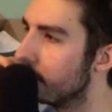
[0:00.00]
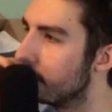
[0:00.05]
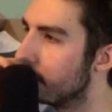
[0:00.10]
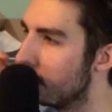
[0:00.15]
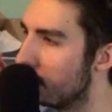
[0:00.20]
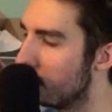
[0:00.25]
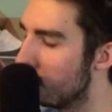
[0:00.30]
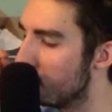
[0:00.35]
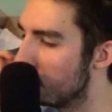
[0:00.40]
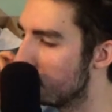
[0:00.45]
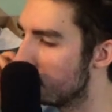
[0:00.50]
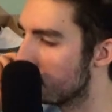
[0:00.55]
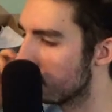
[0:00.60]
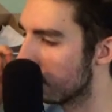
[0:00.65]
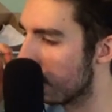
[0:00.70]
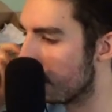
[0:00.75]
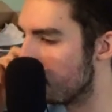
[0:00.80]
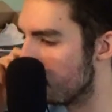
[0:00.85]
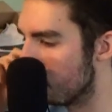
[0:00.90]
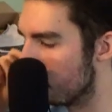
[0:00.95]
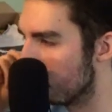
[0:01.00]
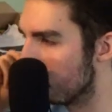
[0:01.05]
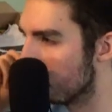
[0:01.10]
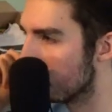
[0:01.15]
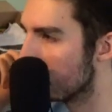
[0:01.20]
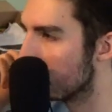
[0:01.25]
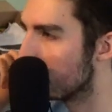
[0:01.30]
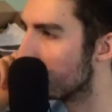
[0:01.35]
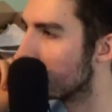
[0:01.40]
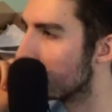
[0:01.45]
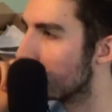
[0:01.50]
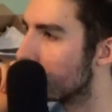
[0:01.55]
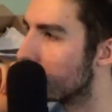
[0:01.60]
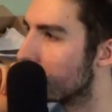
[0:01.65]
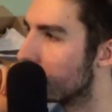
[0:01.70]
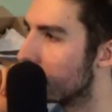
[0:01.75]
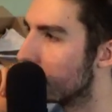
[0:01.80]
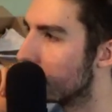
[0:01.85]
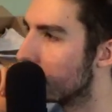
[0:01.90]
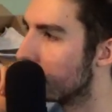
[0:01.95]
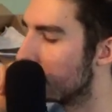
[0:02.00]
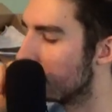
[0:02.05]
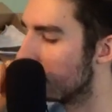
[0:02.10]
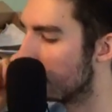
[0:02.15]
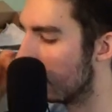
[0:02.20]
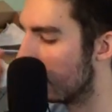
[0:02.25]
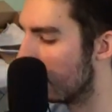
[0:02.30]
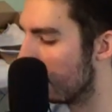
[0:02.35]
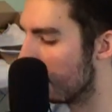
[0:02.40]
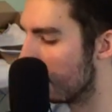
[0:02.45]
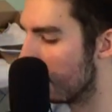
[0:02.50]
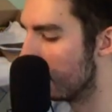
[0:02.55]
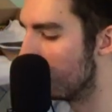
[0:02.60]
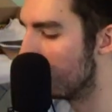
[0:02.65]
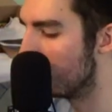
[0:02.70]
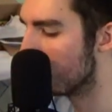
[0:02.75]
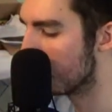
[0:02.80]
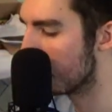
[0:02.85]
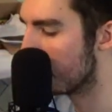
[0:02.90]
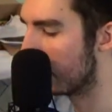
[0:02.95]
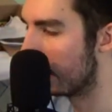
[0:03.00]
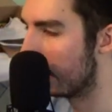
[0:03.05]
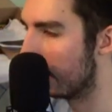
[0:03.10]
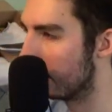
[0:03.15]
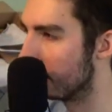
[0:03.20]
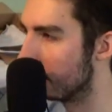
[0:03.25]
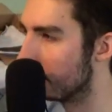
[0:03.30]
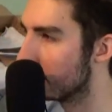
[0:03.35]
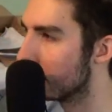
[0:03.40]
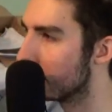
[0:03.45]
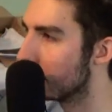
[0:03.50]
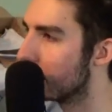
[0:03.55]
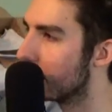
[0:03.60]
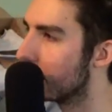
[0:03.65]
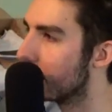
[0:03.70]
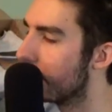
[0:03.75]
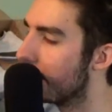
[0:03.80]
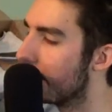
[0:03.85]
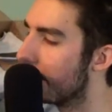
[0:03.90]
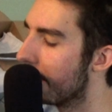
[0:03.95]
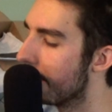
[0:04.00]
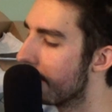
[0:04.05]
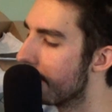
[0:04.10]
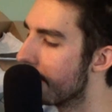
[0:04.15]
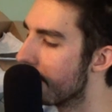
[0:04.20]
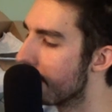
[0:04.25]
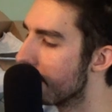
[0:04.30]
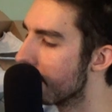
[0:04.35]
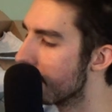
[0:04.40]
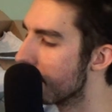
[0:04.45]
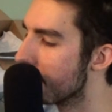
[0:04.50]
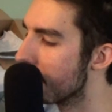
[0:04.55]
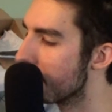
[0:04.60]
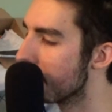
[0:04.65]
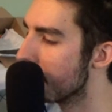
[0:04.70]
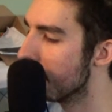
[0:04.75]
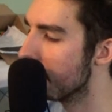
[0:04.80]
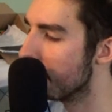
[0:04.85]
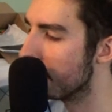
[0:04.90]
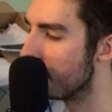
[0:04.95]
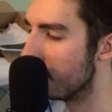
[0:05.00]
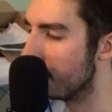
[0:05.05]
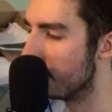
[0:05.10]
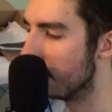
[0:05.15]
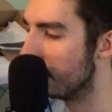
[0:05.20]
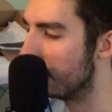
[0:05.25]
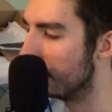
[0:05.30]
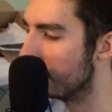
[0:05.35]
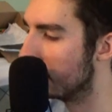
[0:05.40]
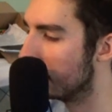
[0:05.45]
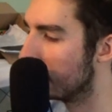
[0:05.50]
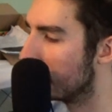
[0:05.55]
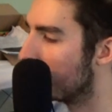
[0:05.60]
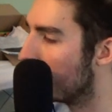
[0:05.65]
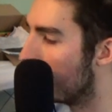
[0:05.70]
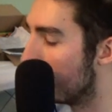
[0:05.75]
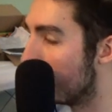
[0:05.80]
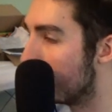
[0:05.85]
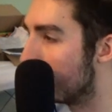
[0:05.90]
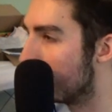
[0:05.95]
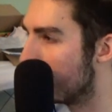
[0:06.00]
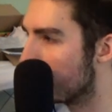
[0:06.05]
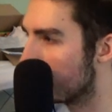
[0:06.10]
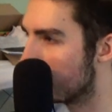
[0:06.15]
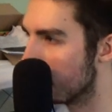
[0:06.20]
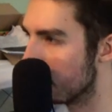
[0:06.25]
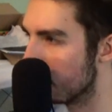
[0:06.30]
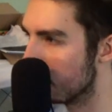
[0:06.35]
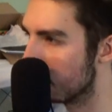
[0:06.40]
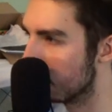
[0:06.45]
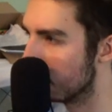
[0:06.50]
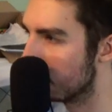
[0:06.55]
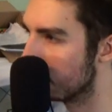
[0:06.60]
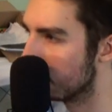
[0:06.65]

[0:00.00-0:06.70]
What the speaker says: use schedules. They use planners. They stick to them.